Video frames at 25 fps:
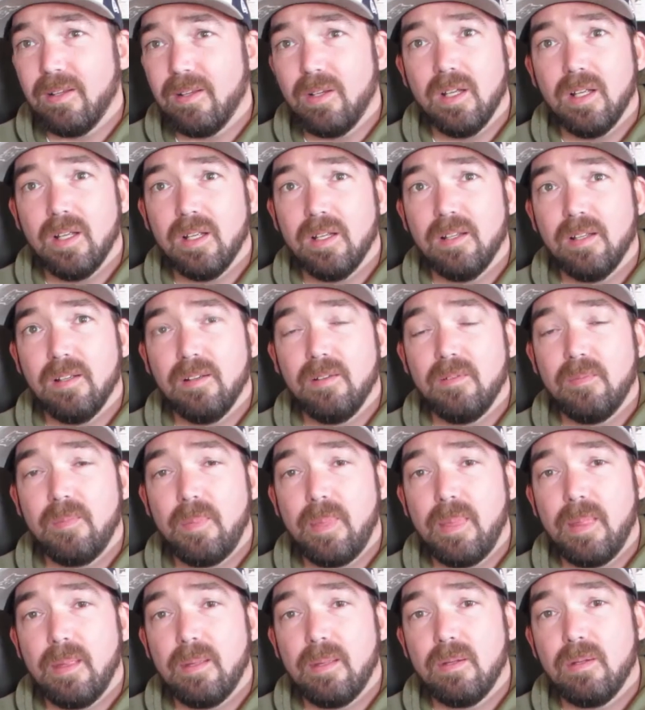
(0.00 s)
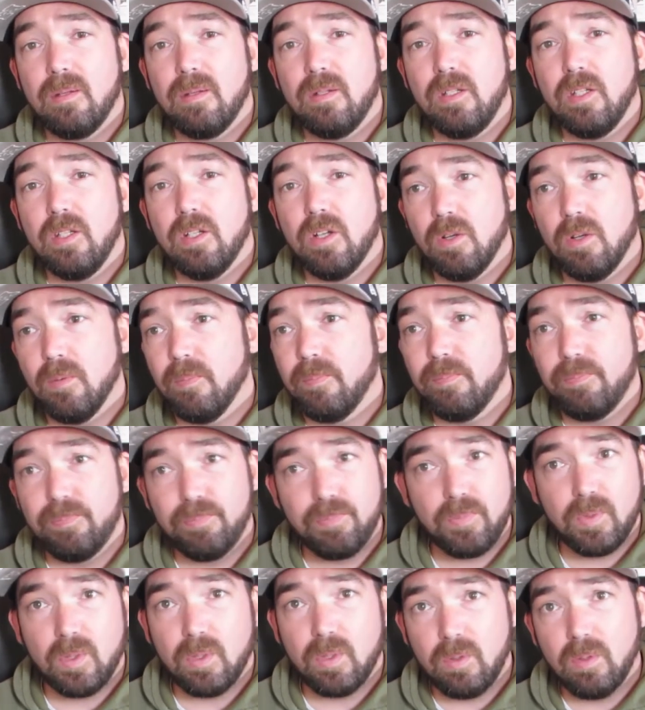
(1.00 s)
you know,
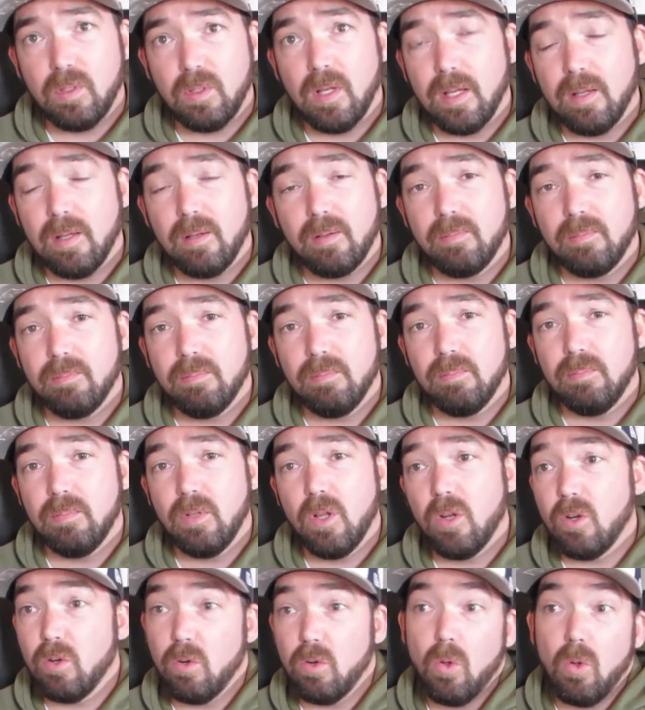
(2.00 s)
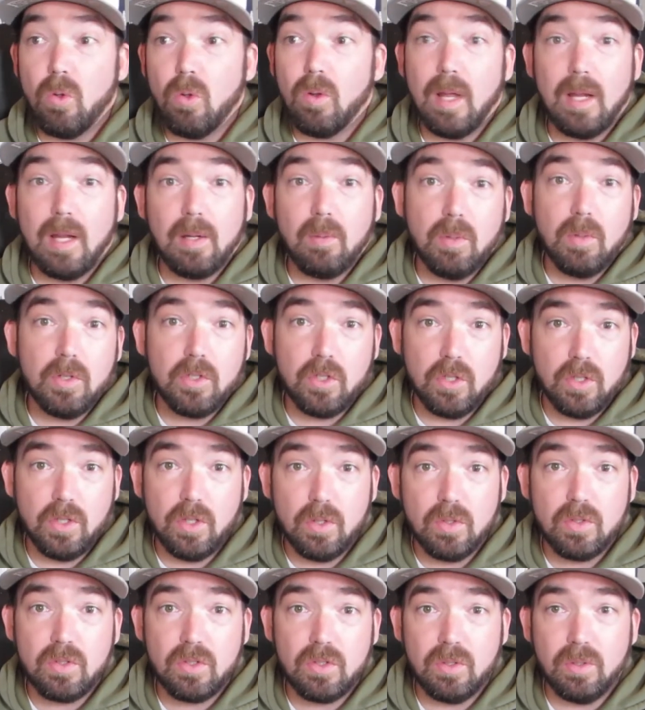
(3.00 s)
like not at all like what you're
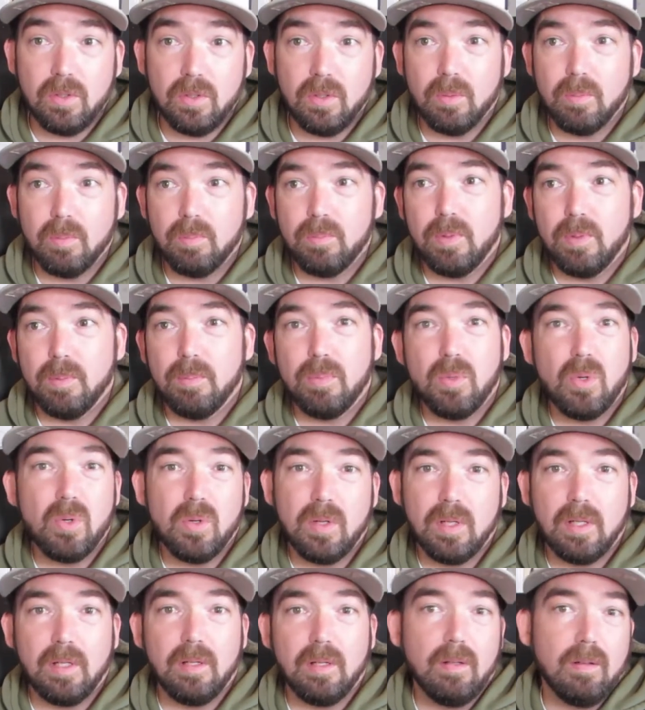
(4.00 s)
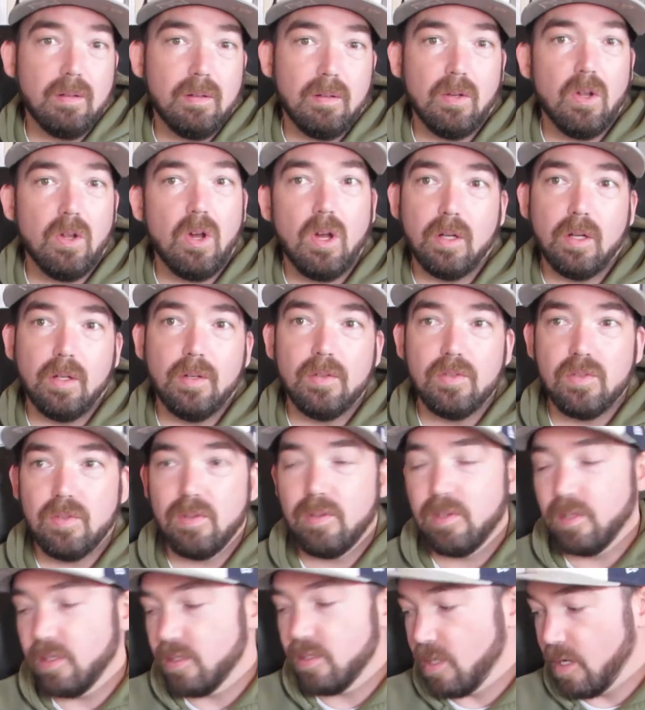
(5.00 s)
used to, the boring lagers and
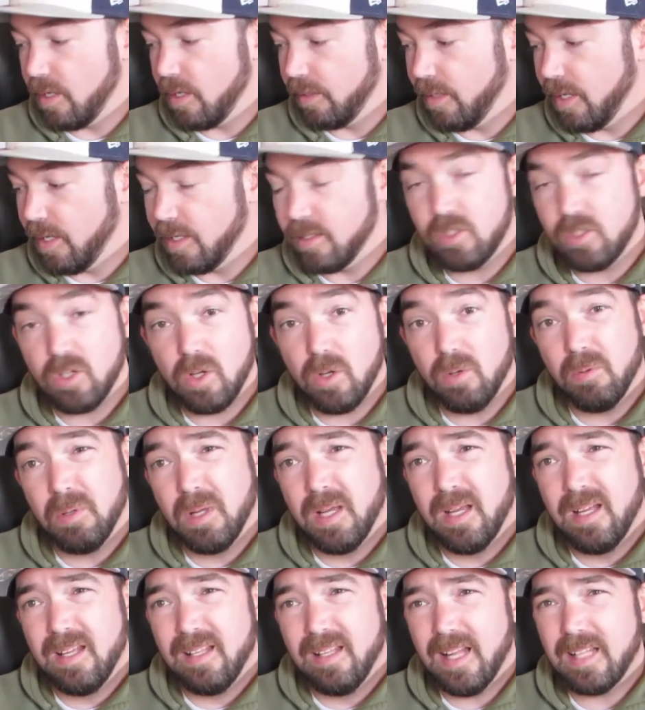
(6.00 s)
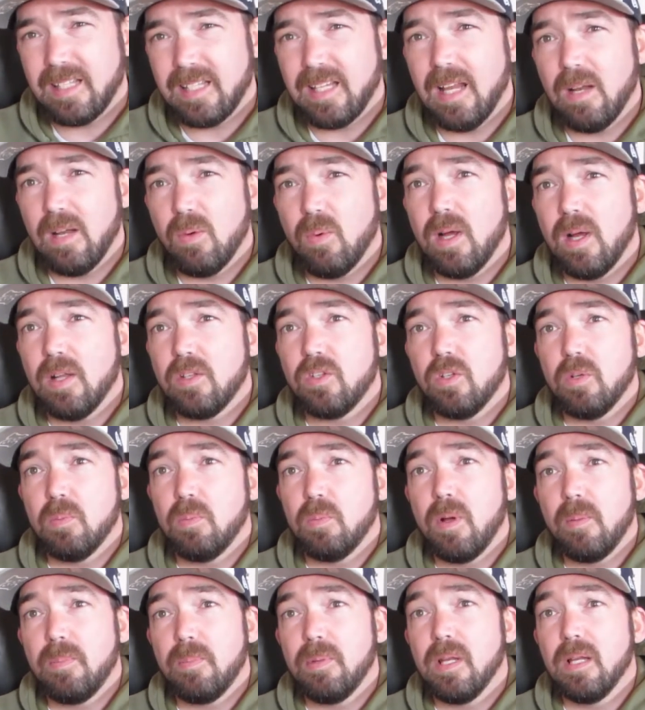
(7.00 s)
things like that. So that's kind of why it's so
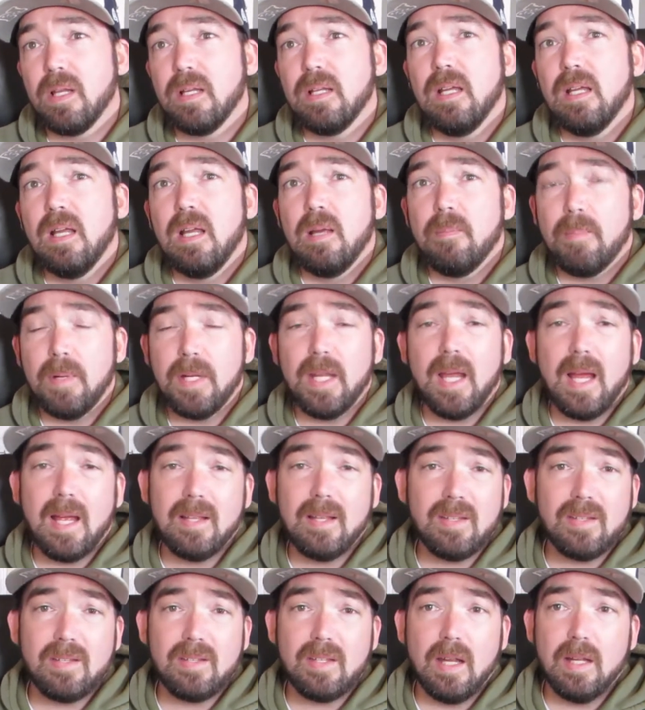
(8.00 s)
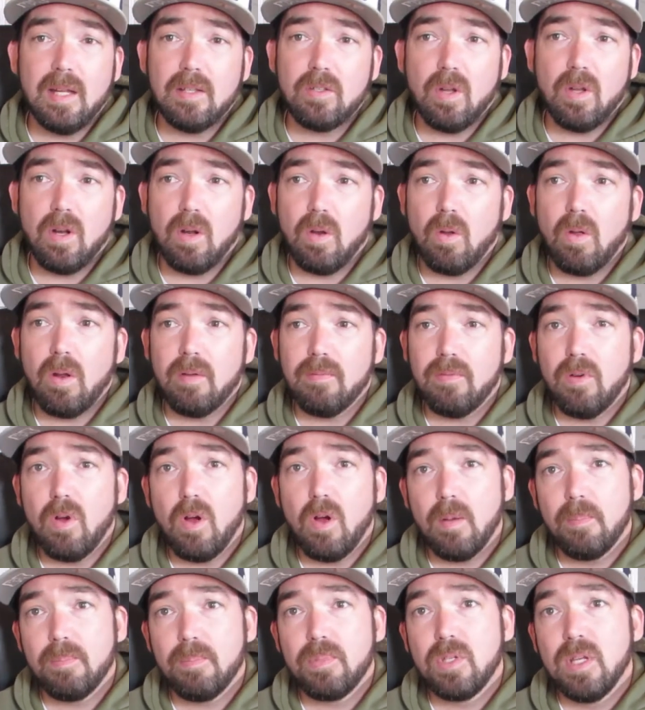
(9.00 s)
popular. But yeah, as I say, it's got a lot of
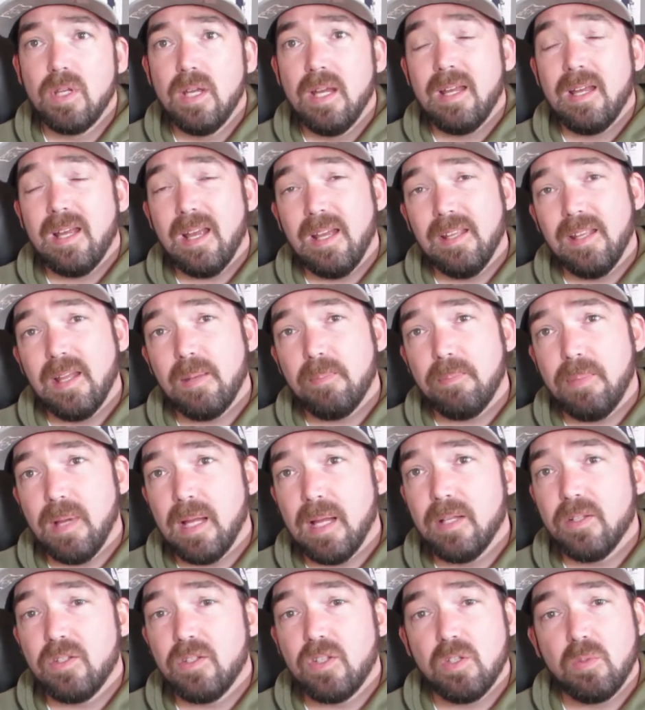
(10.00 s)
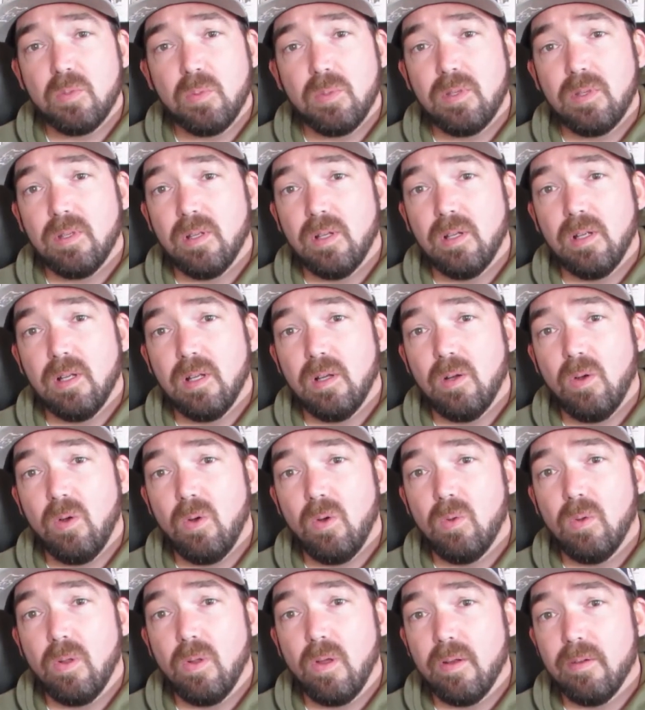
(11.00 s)
hops, and that balances with a
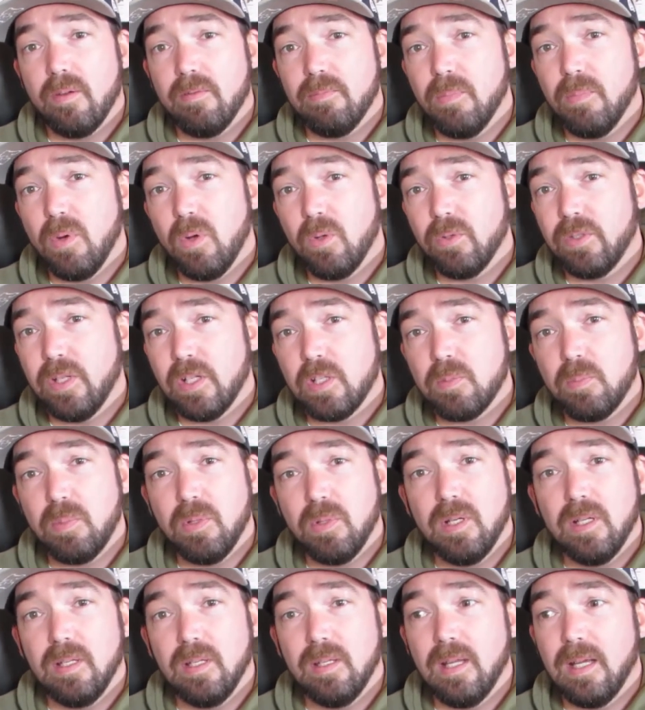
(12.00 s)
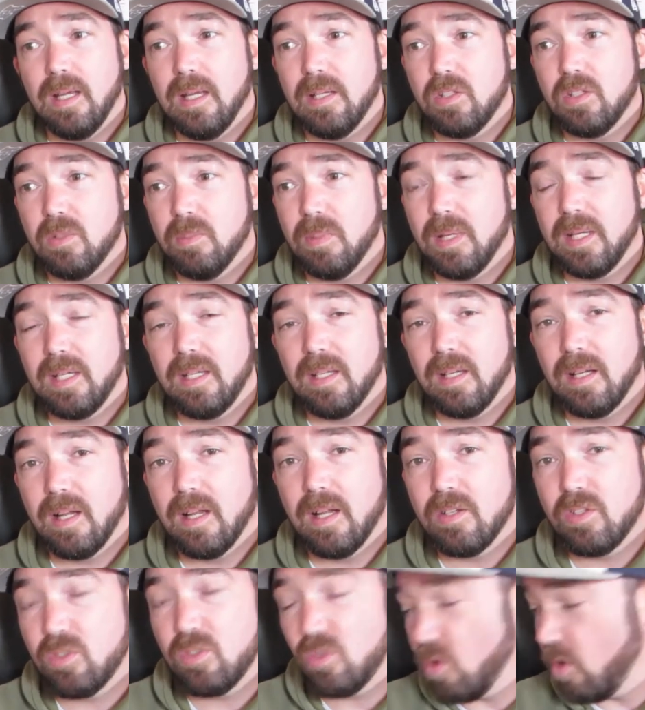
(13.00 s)
whole lot of malt that's put in there to make it a
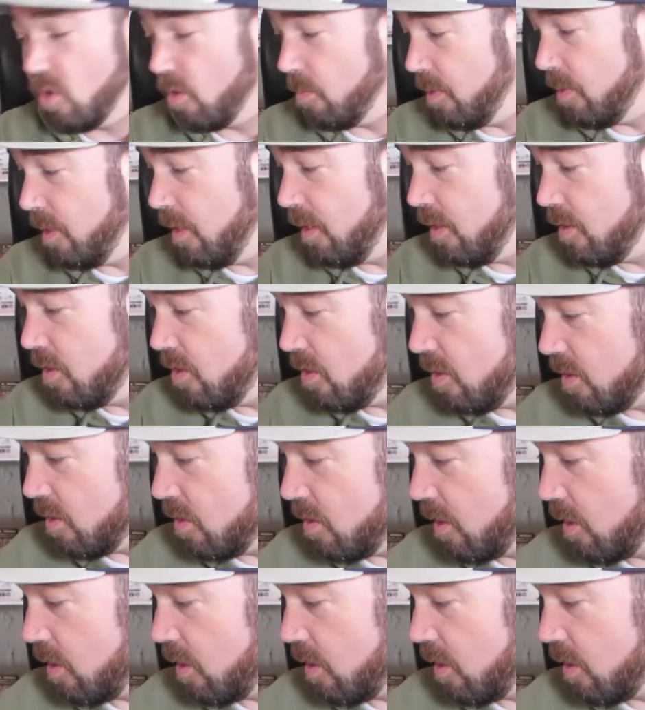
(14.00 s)
nice strong beer. This is a